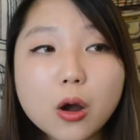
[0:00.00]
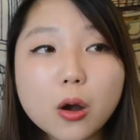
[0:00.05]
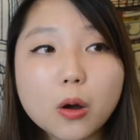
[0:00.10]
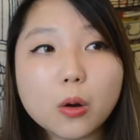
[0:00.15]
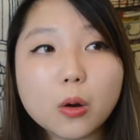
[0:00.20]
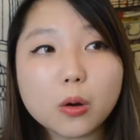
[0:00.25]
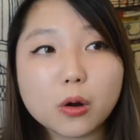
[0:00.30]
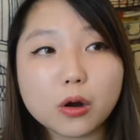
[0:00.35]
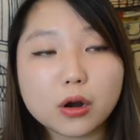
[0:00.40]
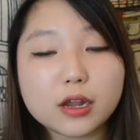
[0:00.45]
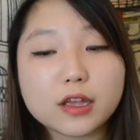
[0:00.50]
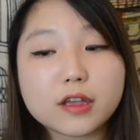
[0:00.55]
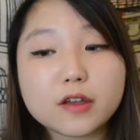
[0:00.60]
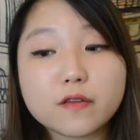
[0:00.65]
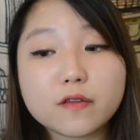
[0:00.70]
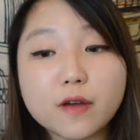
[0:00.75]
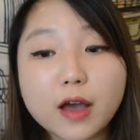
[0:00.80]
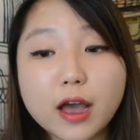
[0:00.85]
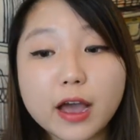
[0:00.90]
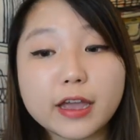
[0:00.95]
or
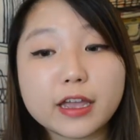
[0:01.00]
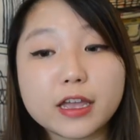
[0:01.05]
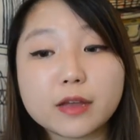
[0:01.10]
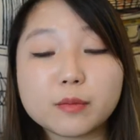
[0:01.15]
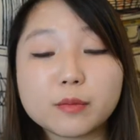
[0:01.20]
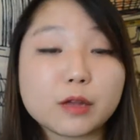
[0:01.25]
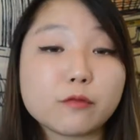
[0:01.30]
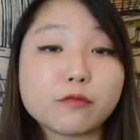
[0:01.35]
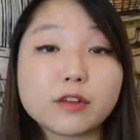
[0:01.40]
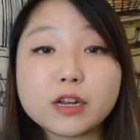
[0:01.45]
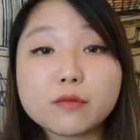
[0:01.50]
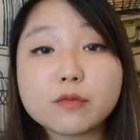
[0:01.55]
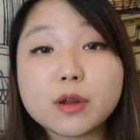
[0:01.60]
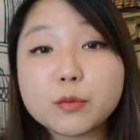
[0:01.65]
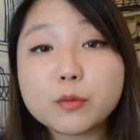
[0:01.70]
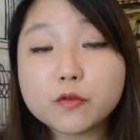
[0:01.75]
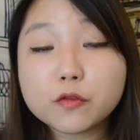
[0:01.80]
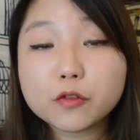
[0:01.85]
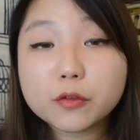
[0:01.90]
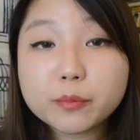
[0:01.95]
if I am like reading right
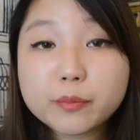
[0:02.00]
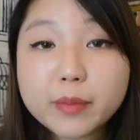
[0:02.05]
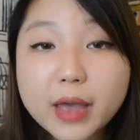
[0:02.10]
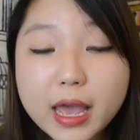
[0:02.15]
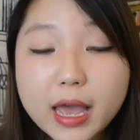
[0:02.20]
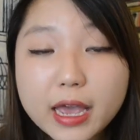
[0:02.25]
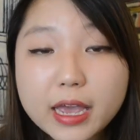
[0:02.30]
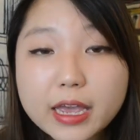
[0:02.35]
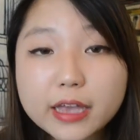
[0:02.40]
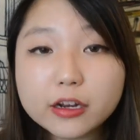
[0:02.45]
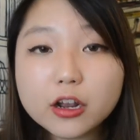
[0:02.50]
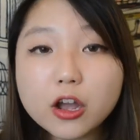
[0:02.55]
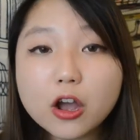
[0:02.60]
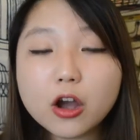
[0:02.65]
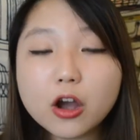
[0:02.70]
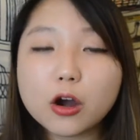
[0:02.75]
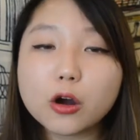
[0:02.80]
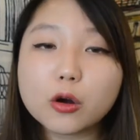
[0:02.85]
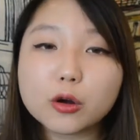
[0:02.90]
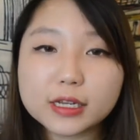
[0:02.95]
before bed
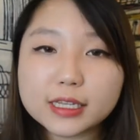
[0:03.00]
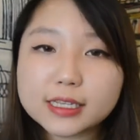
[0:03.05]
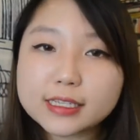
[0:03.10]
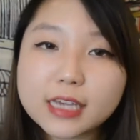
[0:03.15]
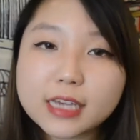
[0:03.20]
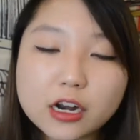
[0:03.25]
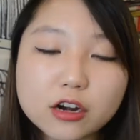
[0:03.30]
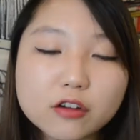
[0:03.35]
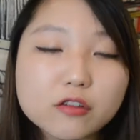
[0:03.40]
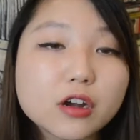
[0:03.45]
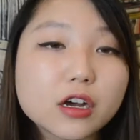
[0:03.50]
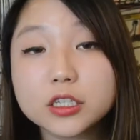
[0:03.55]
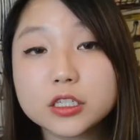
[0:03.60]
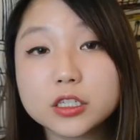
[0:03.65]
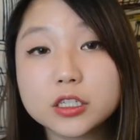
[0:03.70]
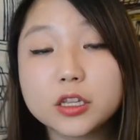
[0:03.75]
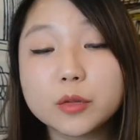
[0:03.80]
or etc.